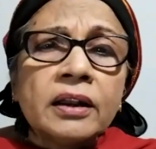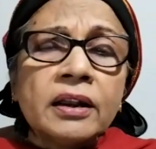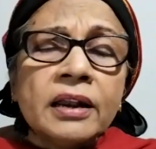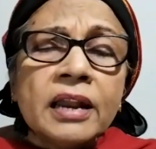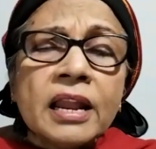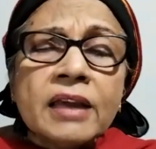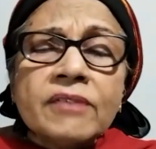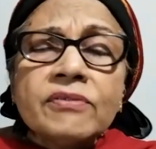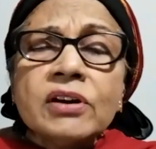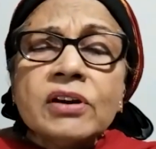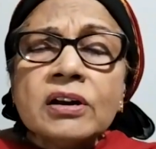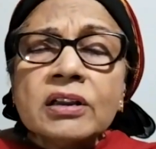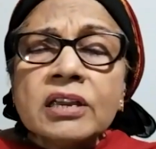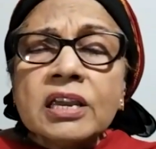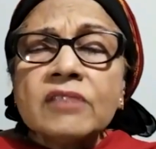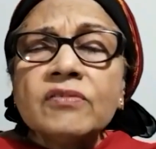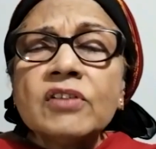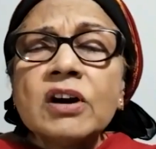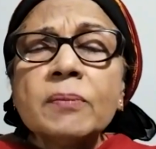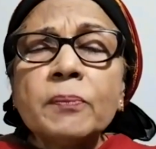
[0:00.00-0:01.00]
Never
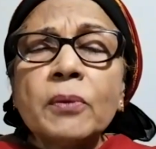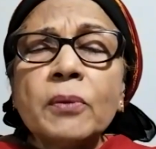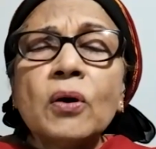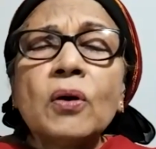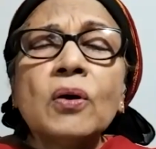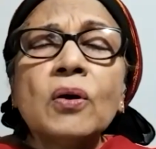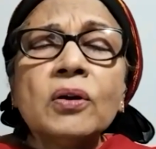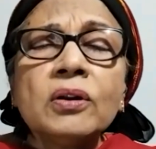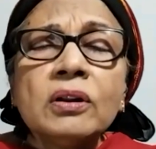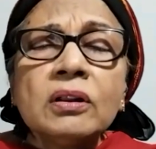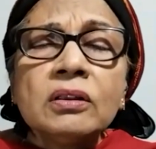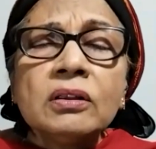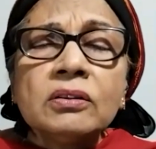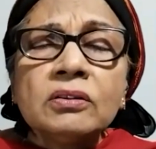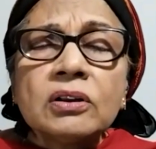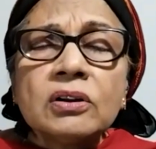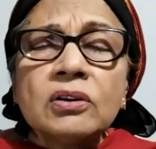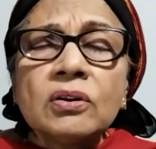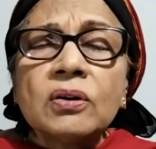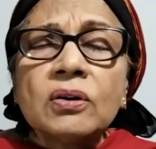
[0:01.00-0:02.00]
give up on
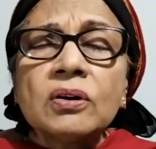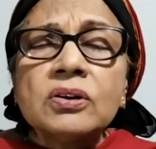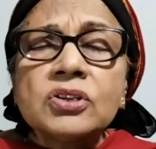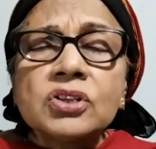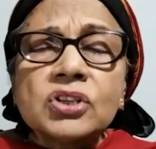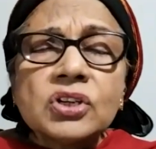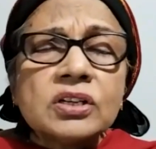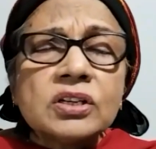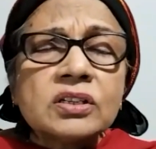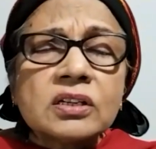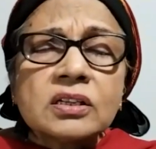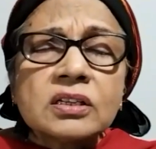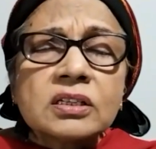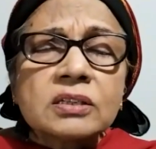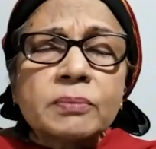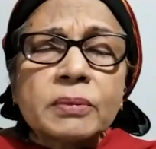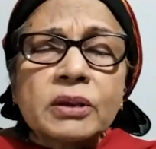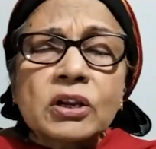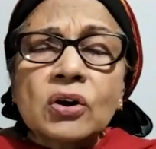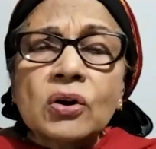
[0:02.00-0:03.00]
the Lord
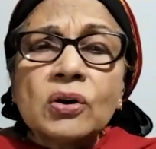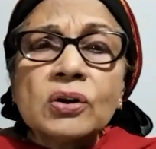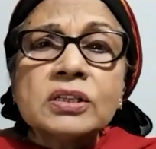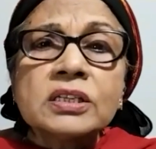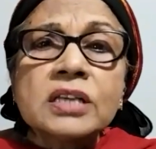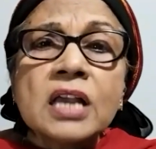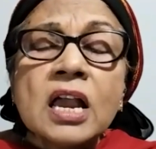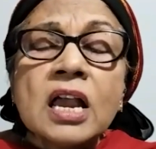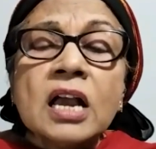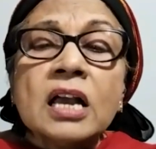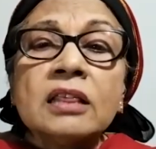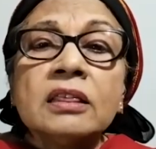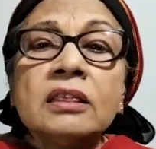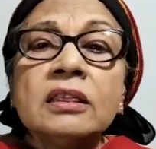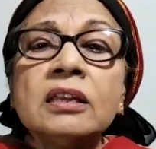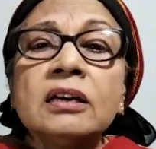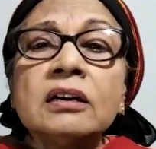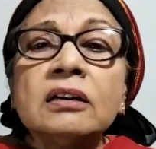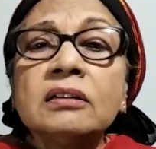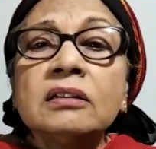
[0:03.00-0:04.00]
Jesus, because
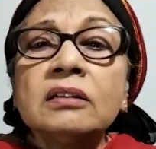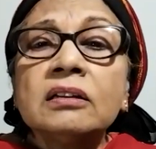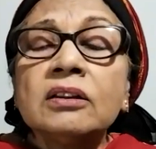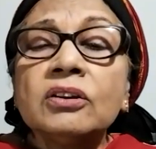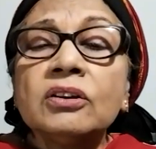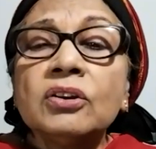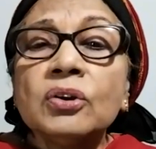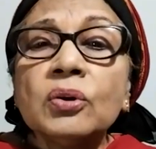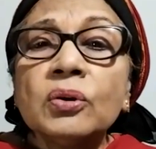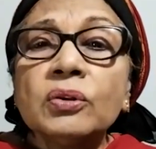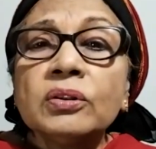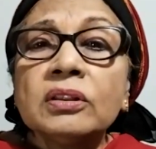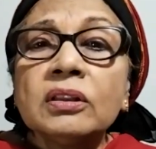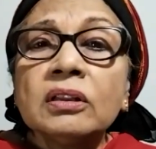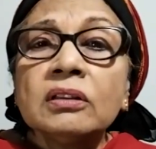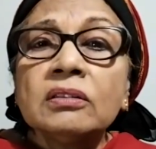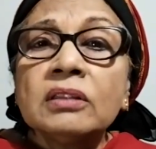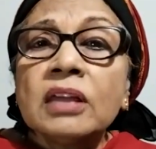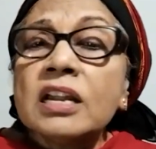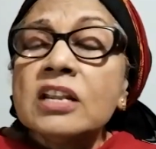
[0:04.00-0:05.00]
there
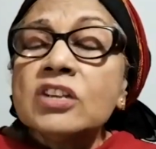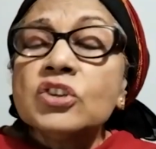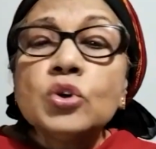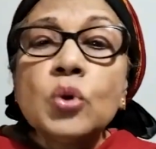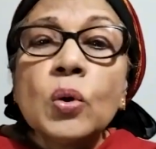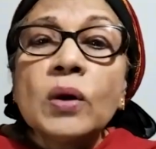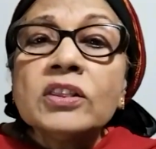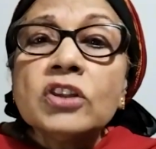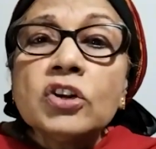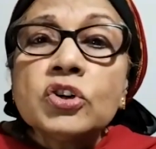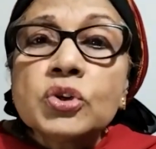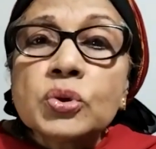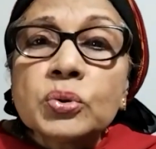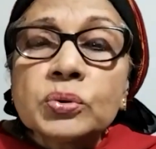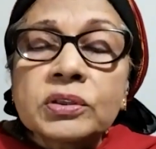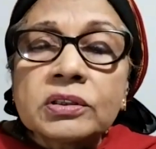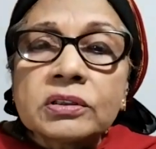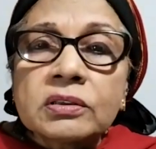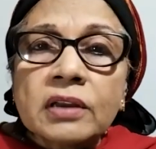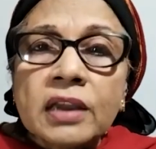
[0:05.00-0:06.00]
is no other
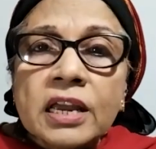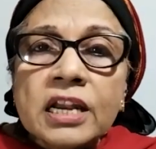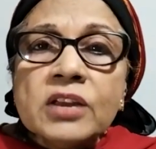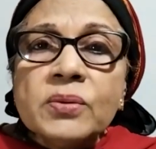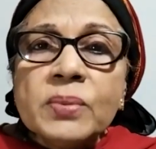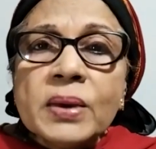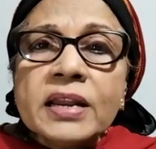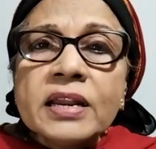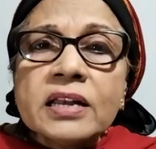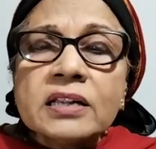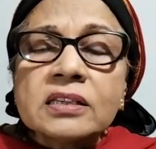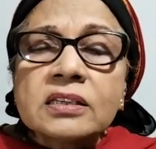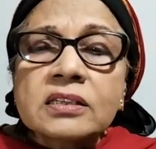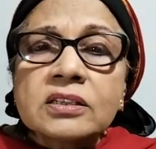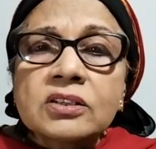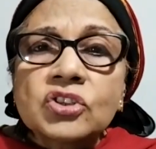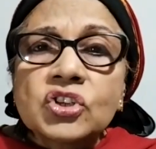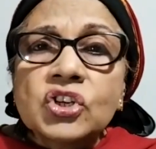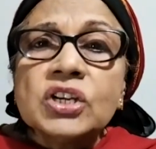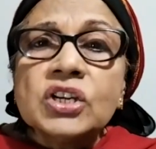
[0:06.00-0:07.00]
truth anywhere
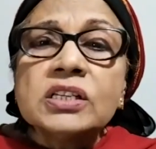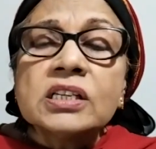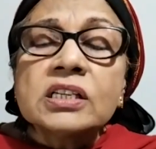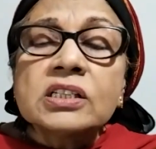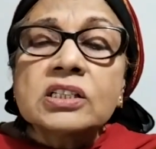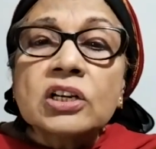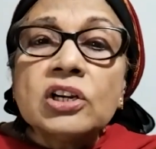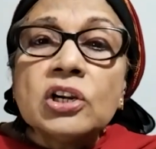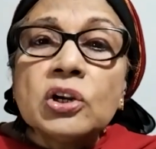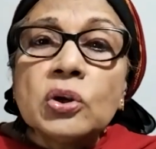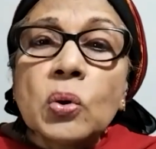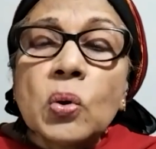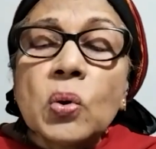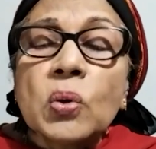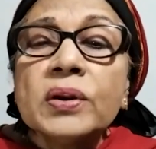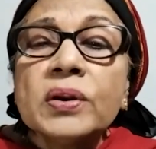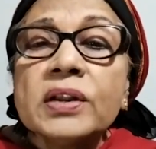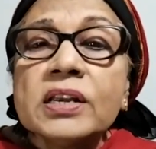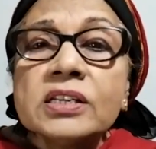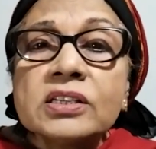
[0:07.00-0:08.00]
else. Jesus
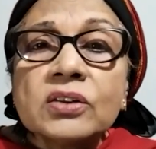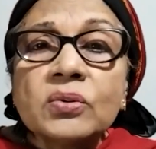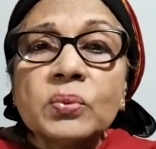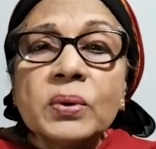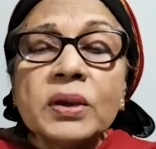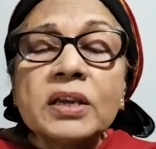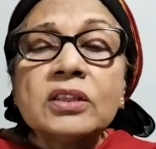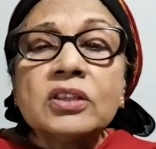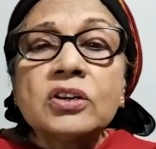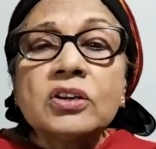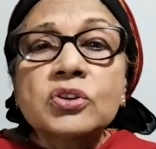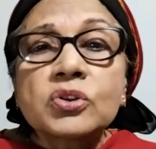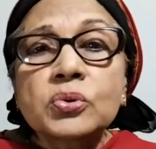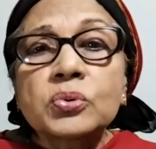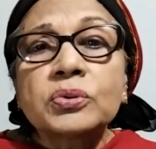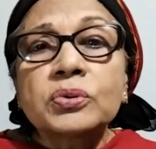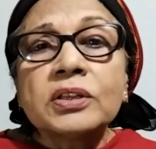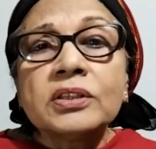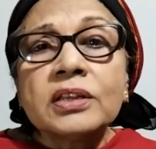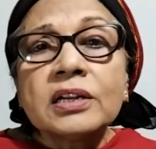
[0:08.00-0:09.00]
alone is the way, the
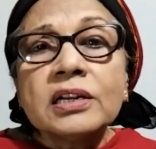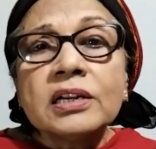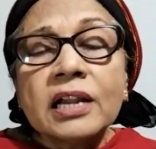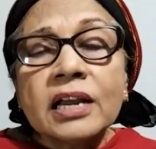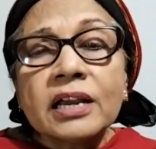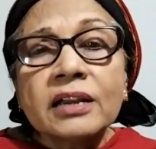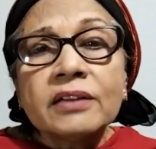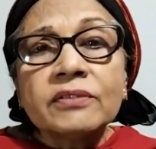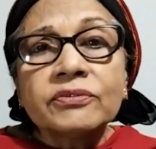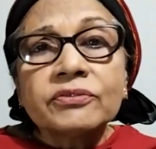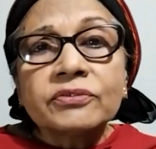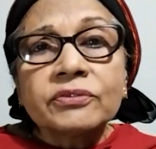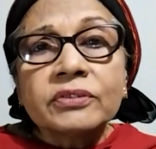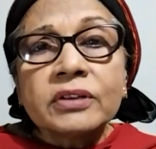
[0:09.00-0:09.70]
truth, and the life.